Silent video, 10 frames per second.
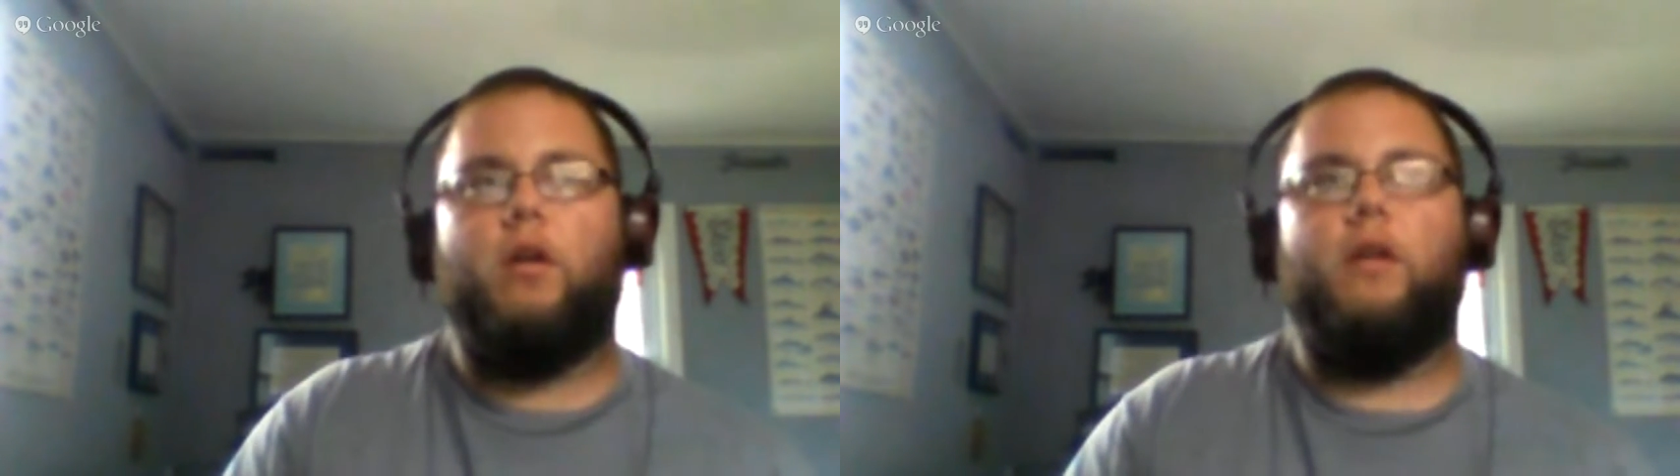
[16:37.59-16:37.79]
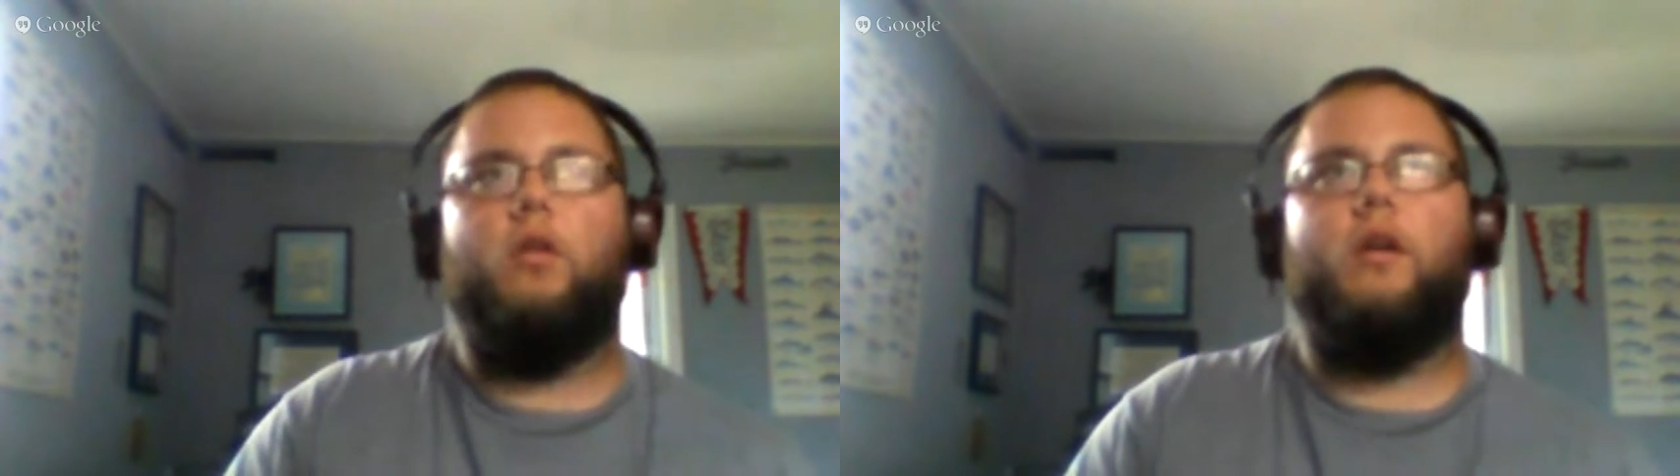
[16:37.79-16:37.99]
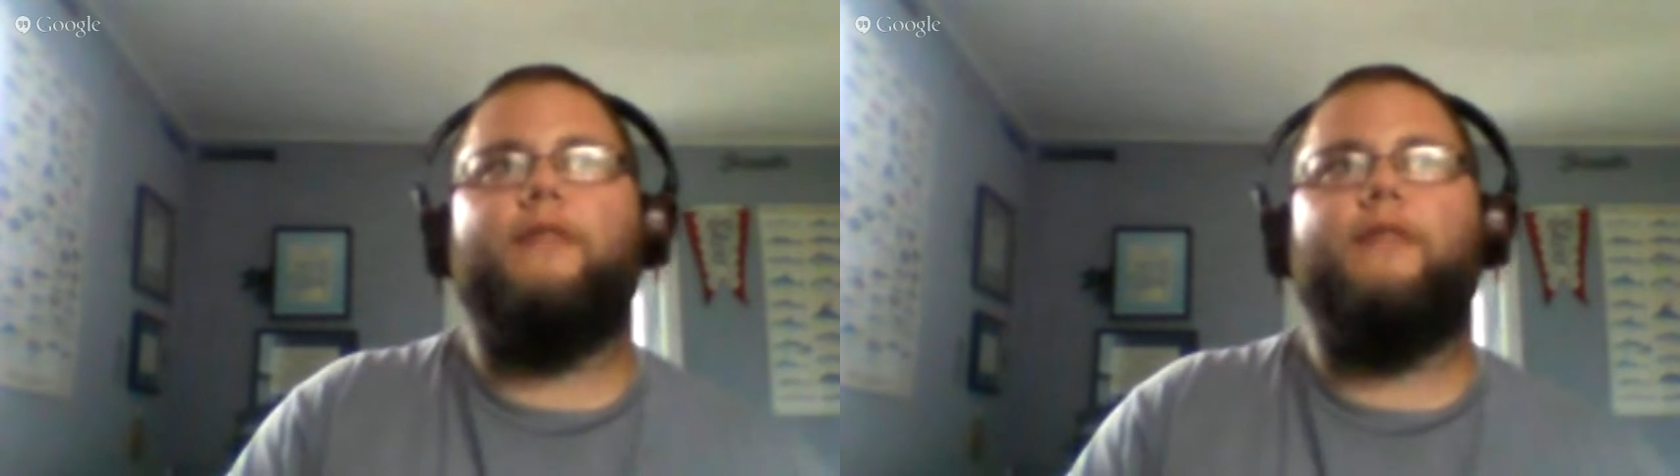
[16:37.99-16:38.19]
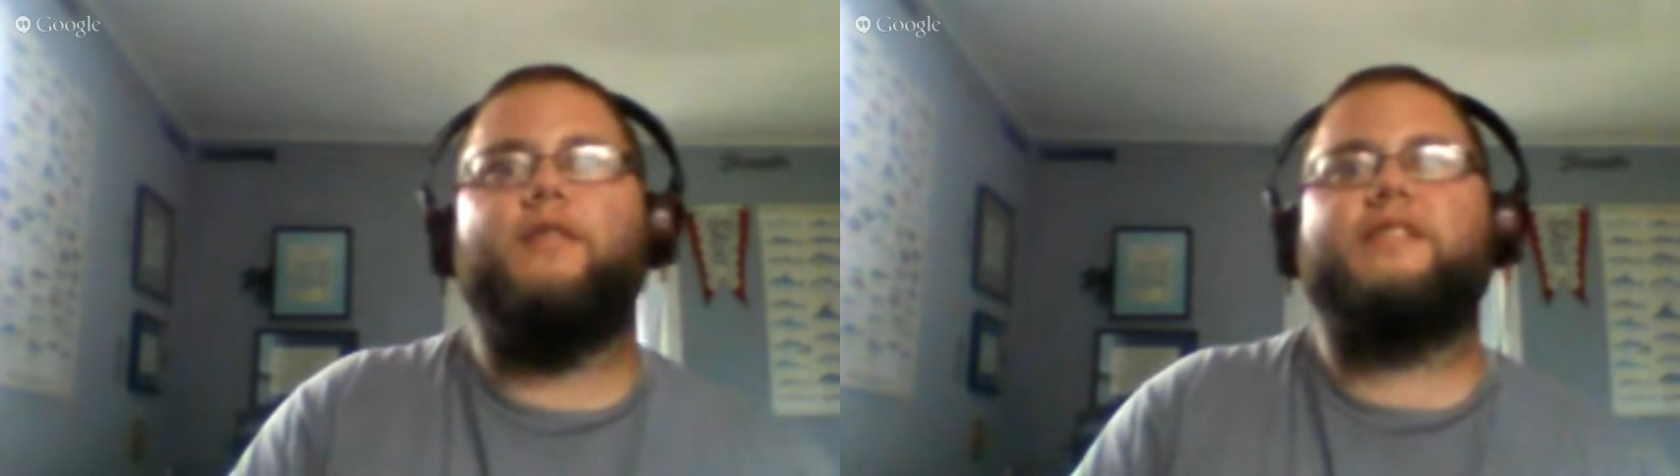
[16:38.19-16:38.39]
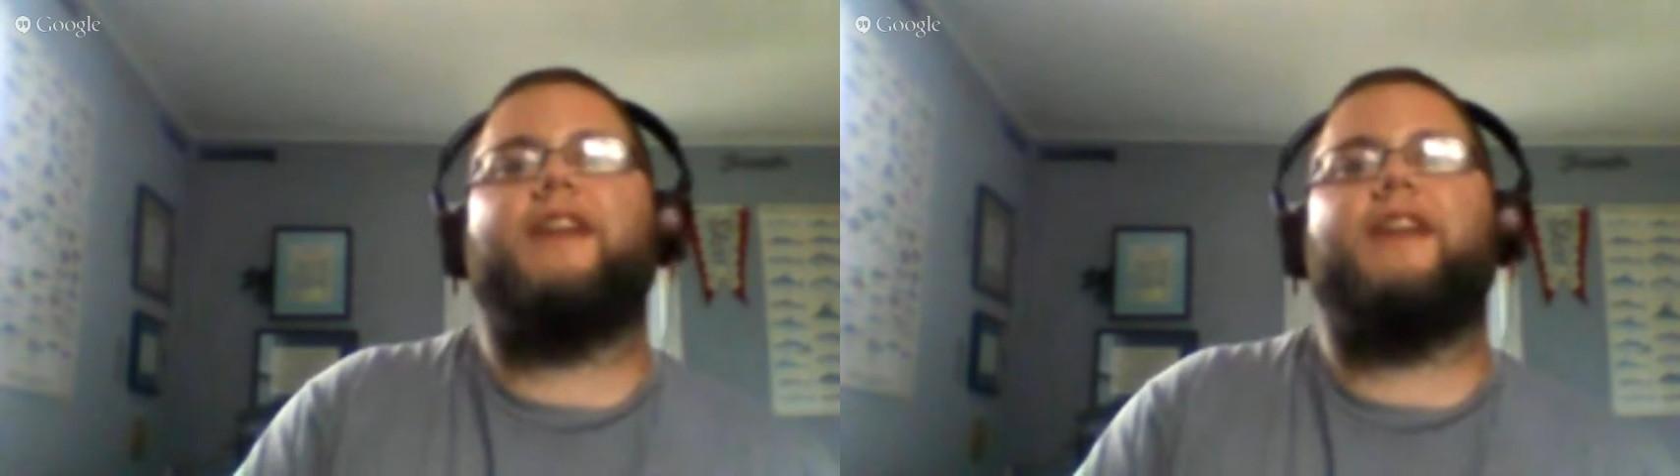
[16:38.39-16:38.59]
Or if
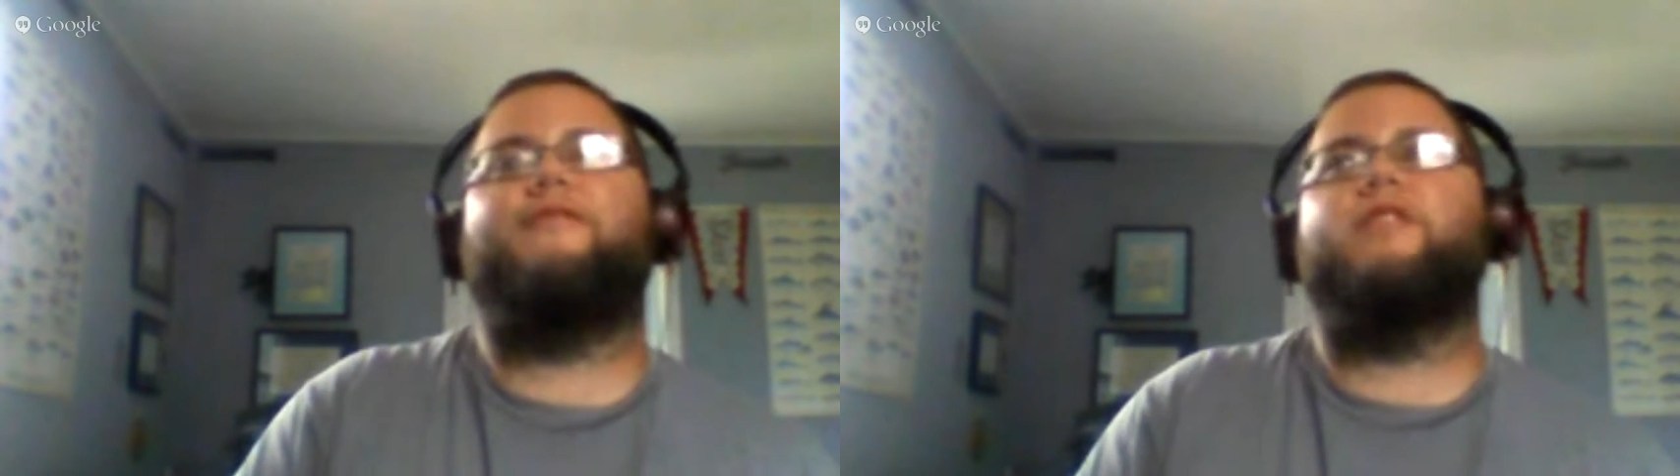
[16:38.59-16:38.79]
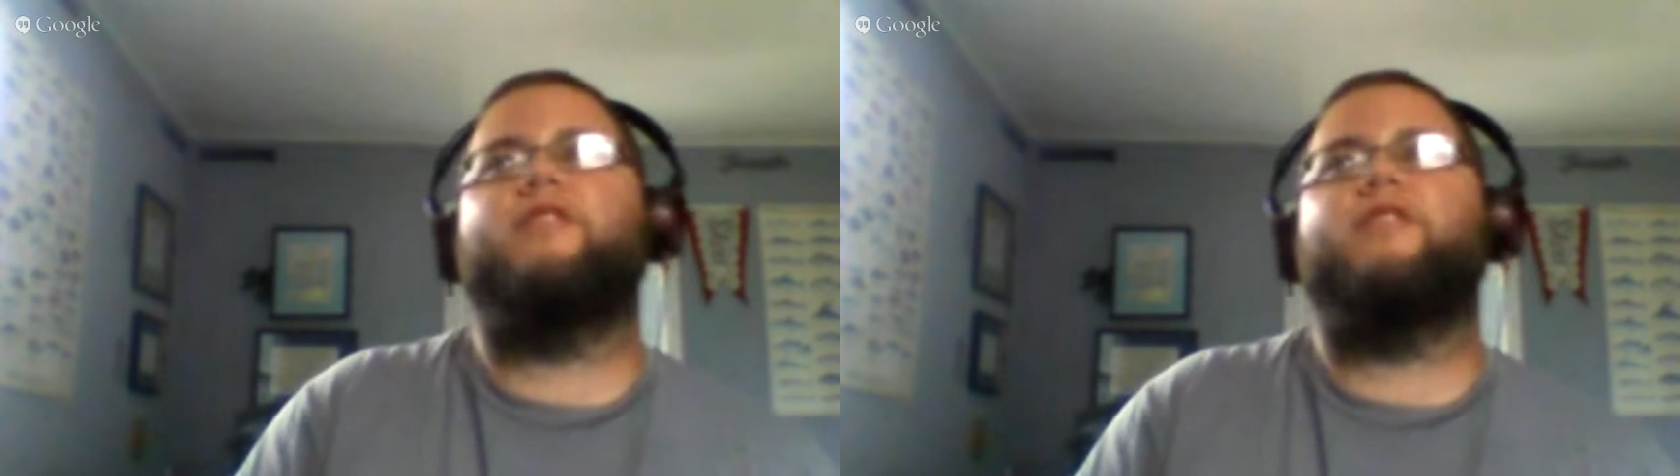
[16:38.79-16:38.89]
we say, for